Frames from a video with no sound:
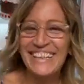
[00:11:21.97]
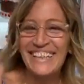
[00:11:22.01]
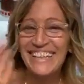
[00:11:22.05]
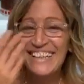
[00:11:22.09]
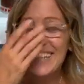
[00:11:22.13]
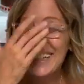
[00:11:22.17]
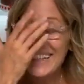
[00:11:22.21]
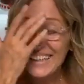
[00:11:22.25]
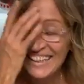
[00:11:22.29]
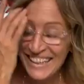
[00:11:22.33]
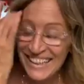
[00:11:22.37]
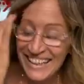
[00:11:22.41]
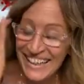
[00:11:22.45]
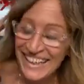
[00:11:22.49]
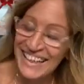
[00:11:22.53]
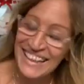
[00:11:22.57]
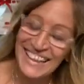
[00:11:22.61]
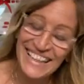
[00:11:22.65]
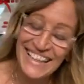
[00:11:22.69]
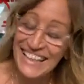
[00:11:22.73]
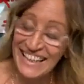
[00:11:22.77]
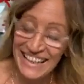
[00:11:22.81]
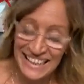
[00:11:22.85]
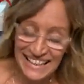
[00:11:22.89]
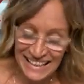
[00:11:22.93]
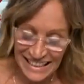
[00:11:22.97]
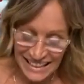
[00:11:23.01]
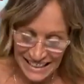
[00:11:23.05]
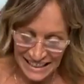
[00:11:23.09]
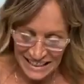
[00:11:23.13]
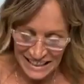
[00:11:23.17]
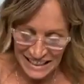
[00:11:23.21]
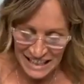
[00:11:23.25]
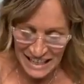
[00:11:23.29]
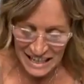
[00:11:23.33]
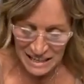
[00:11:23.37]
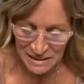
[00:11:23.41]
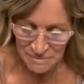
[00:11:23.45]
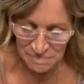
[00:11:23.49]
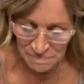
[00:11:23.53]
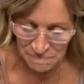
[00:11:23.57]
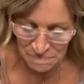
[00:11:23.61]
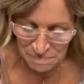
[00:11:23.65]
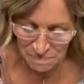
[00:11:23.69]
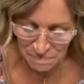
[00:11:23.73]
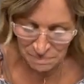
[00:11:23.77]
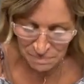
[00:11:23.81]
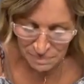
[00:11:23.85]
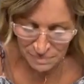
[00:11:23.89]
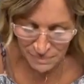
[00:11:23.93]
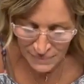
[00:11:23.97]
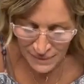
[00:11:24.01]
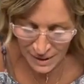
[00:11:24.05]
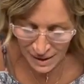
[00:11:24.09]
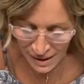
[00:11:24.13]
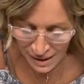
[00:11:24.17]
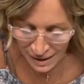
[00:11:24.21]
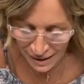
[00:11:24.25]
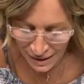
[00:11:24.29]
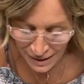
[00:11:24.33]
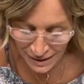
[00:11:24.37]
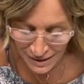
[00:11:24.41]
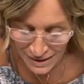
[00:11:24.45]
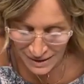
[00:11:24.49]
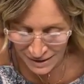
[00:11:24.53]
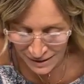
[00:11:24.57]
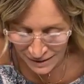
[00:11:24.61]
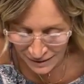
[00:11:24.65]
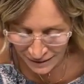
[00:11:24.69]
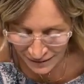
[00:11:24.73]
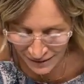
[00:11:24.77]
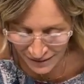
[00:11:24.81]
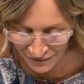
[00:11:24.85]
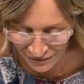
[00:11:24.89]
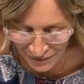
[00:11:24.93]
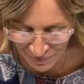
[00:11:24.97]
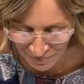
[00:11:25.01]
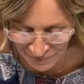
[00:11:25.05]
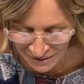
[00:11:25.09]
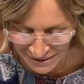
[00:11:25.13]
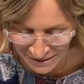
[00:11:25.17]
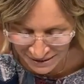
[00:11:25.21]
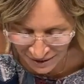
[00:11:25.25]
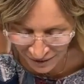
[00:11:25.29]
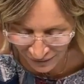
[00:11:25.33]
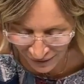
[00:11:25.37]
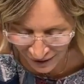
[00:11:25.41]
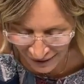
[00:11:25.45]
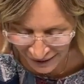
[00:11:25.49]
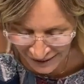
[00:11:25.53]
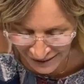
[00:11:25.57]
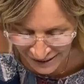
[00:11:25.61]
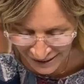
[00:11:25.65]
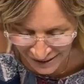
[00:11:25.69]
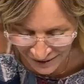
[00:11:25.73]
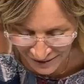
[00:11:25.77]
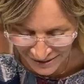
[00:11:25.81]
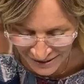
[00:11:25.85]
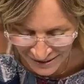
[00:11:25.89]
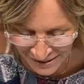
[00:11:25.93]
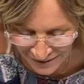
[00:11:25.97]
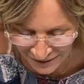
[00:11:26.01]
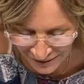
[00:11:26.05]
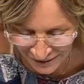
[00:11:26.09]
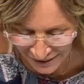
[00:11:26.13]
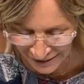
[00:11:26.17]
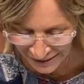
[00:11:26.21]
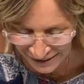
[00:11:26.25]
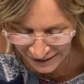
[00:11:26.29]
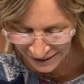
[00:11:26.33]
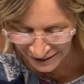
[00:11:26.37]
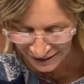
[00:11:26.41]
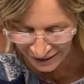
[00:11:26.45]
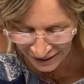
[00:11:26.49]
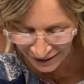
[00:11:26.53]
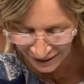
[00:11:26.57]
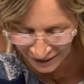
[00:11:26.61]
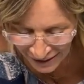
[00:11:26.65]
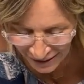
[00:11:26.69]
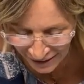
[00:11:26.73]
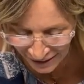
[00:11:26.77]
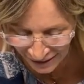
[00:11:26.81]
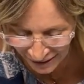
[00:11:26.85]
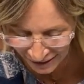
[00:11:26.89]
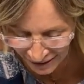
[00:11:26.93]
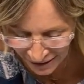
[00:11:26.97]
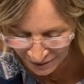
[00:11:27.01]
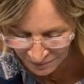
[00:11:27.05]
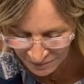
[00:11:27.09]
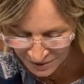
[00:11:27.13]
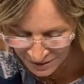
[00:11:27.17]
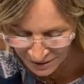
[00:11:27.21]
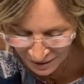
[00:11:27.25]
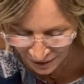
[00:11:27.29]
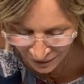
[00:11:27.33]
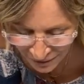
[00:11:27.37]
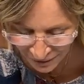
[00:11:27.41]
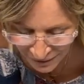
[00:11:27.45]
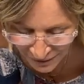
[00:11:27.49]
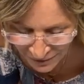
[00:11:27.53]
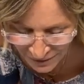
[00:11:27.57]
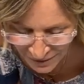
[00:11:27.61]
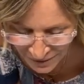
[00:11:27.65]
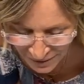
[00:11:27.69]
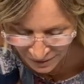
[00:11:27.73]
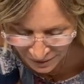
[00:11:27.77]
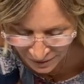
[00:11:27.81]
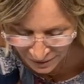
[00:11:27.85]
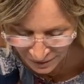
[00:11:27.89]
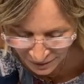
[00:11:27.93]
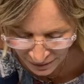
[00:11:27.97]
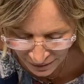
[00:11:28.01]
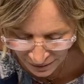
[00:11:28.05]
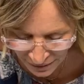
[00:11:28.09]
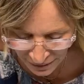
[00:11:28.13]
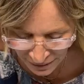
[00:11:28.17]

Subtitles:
I think I need a nap. I'm just going to laugh at myself. Hi, Kara, sweetie. I'm sorry you didn't.